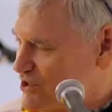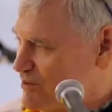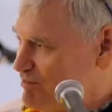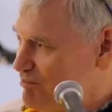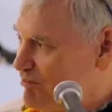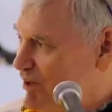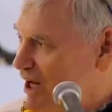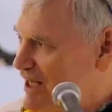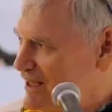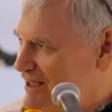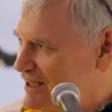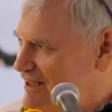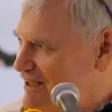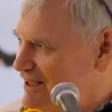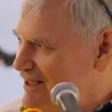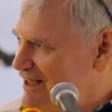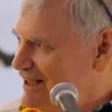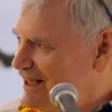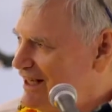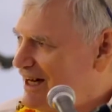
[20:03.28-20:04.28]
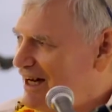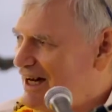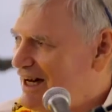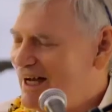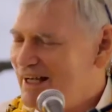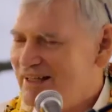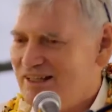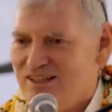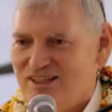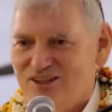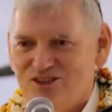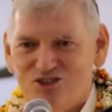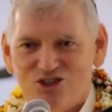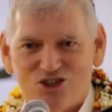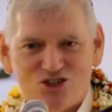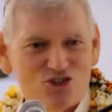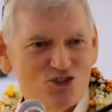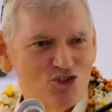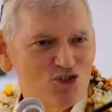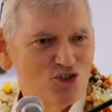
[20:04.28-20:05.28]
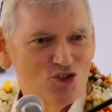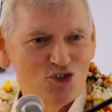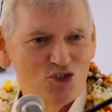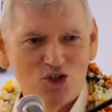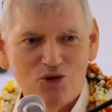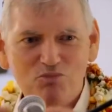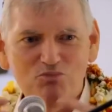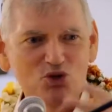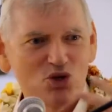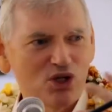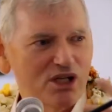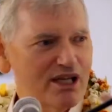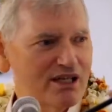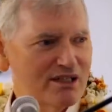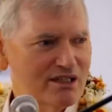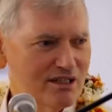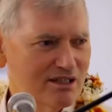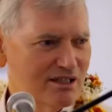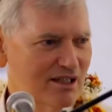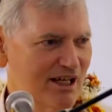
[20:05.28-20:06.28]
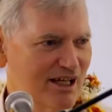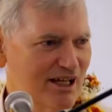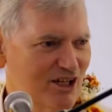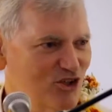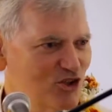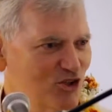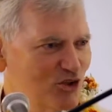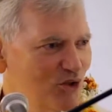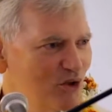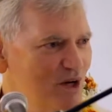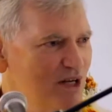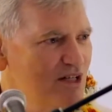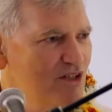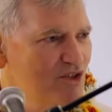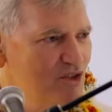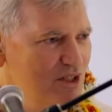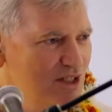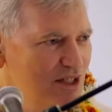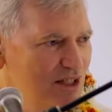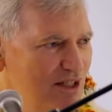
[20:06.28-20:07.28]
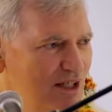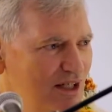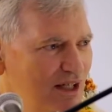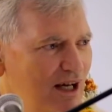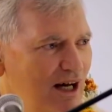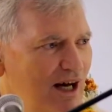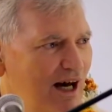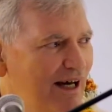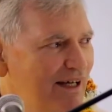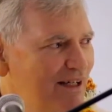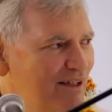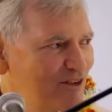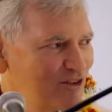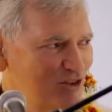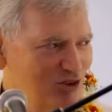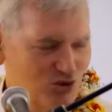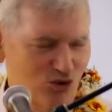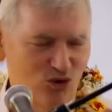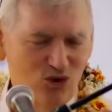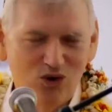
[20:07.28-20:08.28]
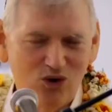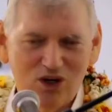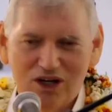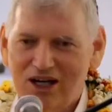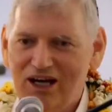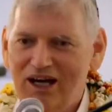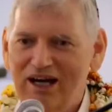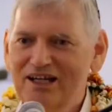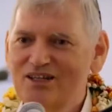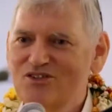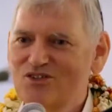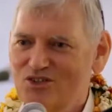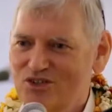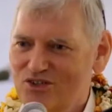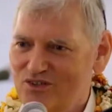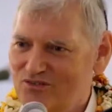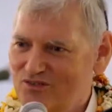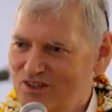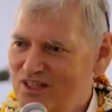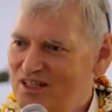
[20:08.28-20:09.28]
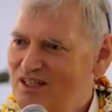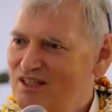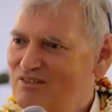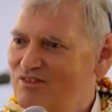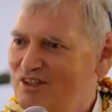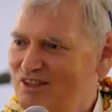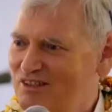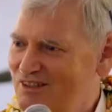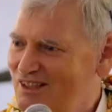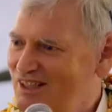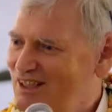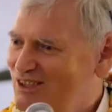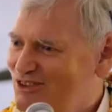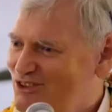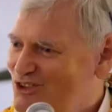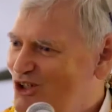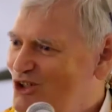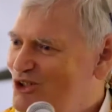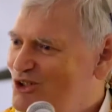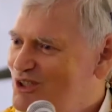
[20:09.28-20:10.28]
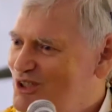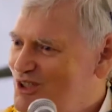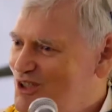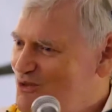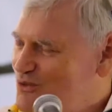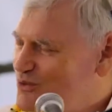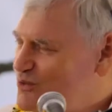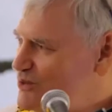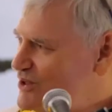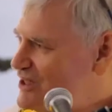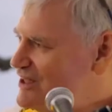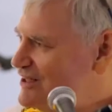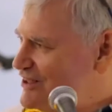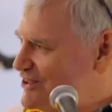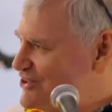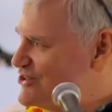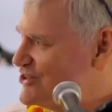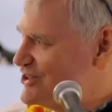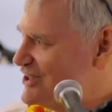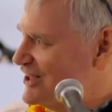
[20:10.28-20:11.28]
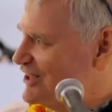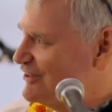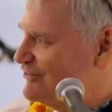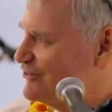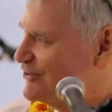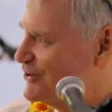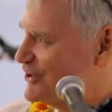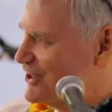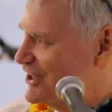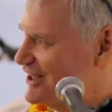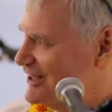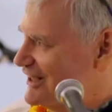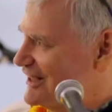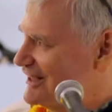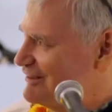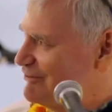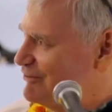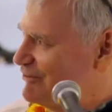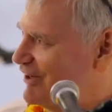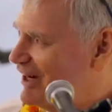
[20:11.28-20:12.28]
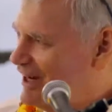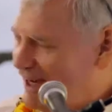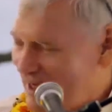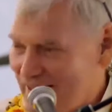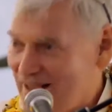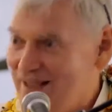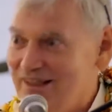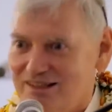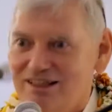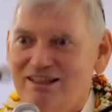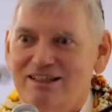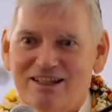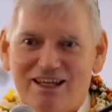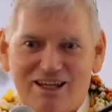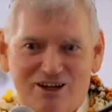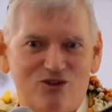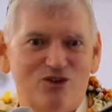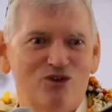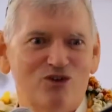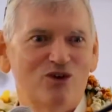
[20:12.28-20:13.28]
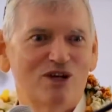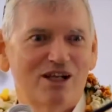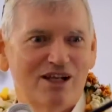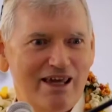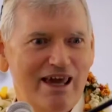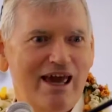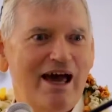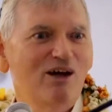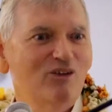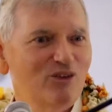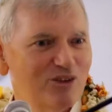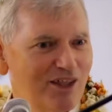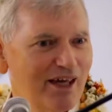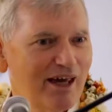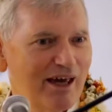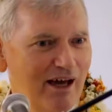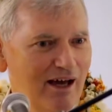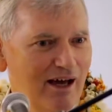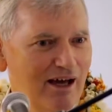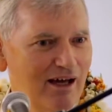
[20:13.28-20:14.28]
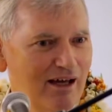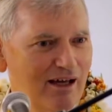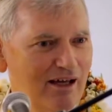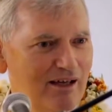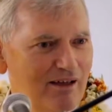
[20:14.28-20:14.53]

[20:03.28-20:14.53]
this body. I can just stimulate it like crazy. I can do all kinds of even totally weird stuff with it. It can get really out there.